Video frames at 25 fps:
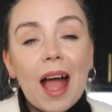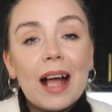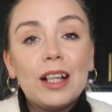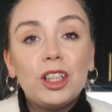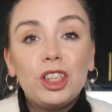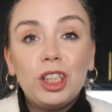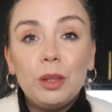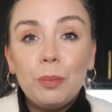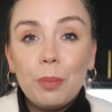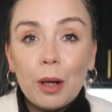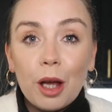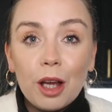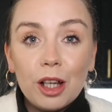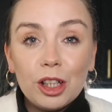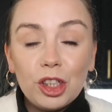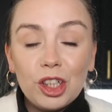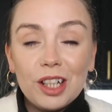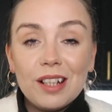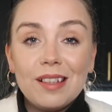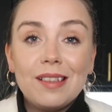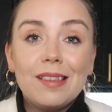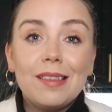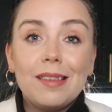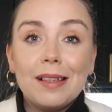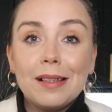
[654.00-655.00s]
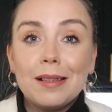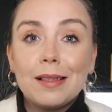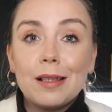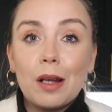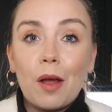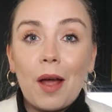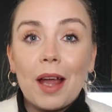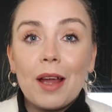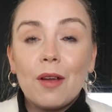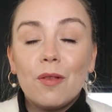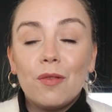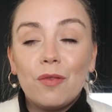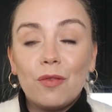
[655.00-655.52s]
actually purchased this
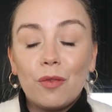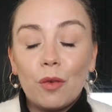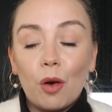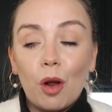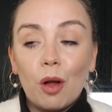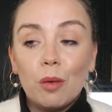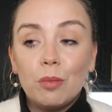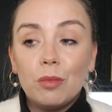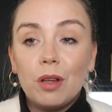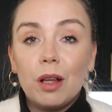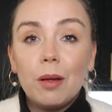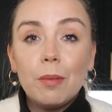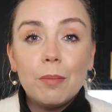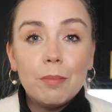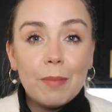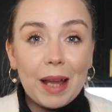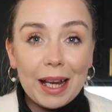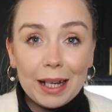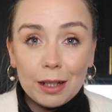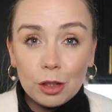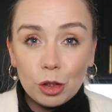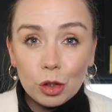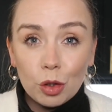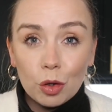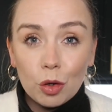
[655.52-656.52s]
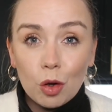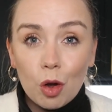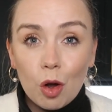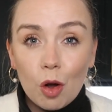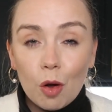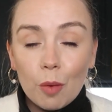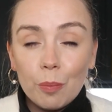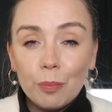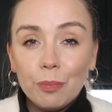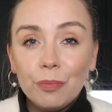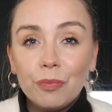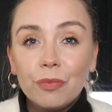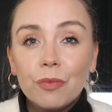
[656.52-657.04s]
light from
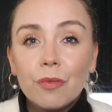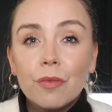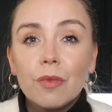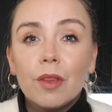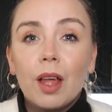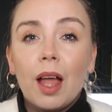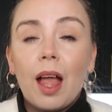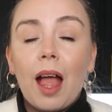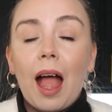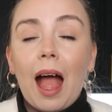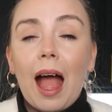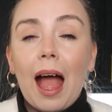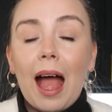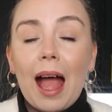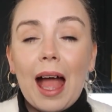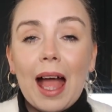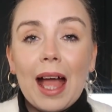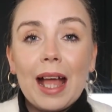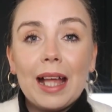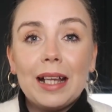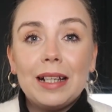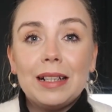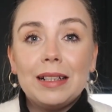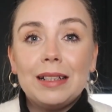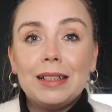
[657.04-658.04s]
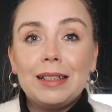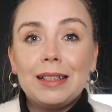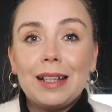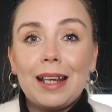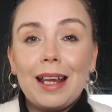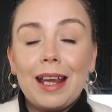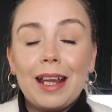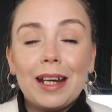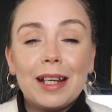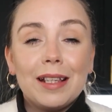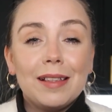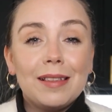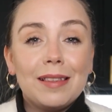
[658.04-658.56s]
made.com, and
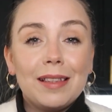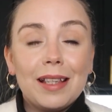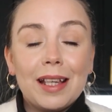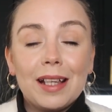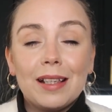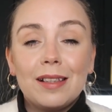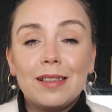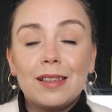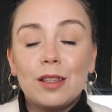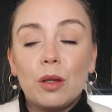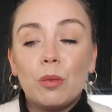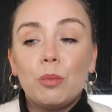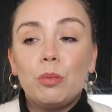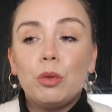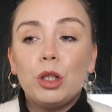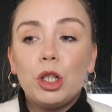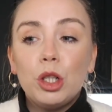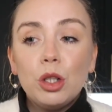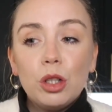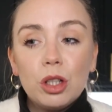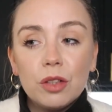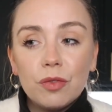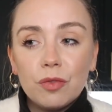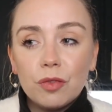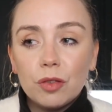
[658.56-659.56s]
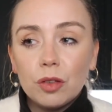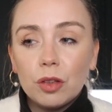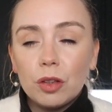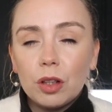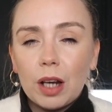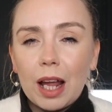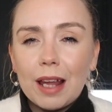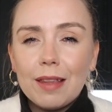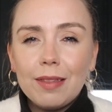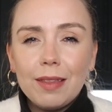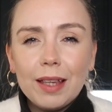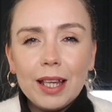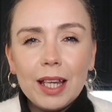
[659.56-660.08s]
it is this beautiful,
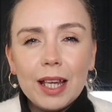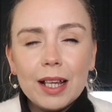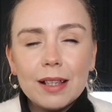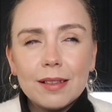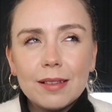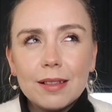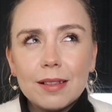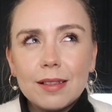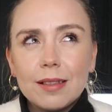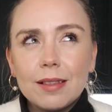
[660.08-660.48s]
I think it's a